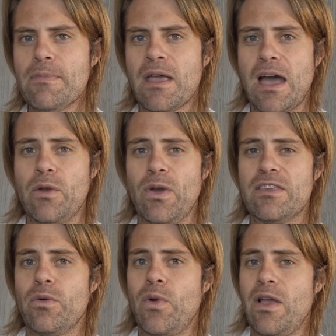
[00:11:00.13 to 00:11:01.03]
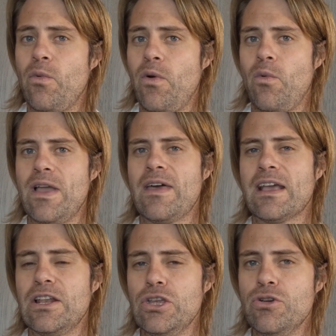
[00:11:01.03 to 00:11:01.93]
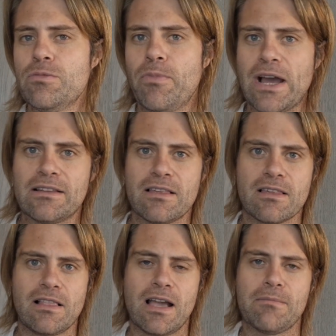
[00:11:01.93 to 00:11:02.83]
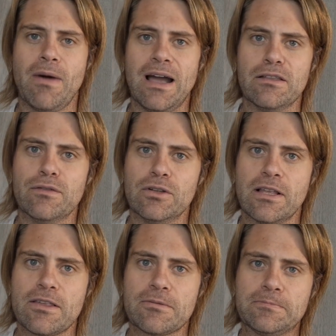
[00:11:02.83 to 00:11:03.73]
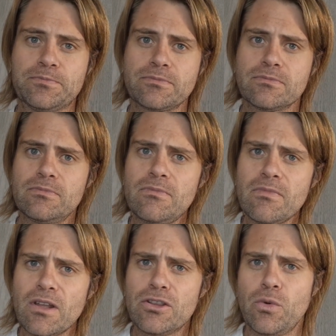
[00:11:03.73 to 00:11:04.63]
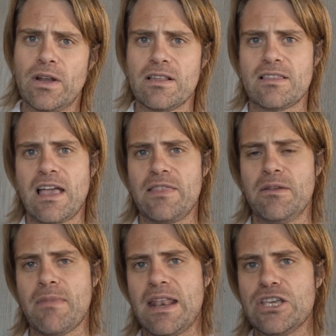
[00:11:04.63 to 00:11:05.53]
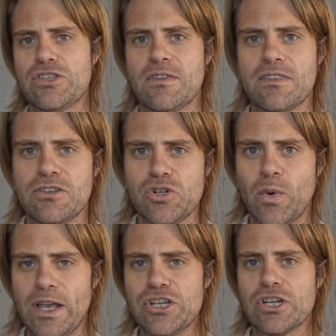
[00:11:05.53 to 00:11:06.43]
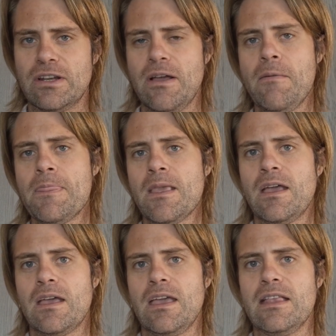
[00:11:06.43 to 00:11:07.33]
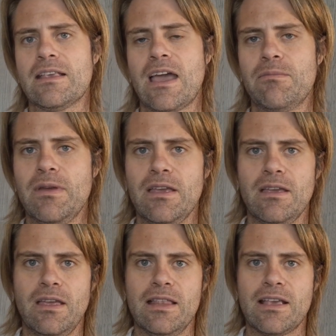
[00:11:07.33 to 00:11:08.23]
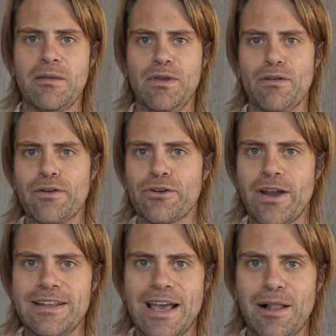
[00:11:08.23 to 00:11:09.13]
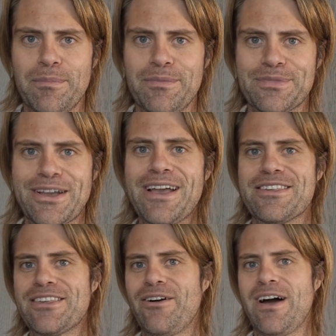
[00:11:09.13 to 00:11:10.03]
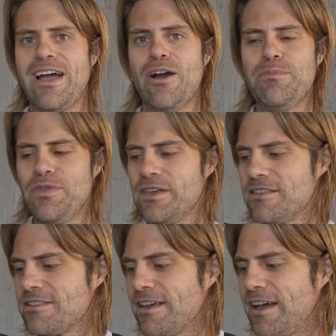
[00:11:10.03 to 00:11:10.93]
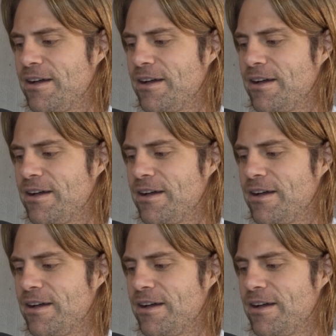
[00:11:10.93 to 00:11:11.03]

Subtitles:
and where they can use practices like mindfulness to understand and manage the situation, it can be of a great help. Okay, so I hope this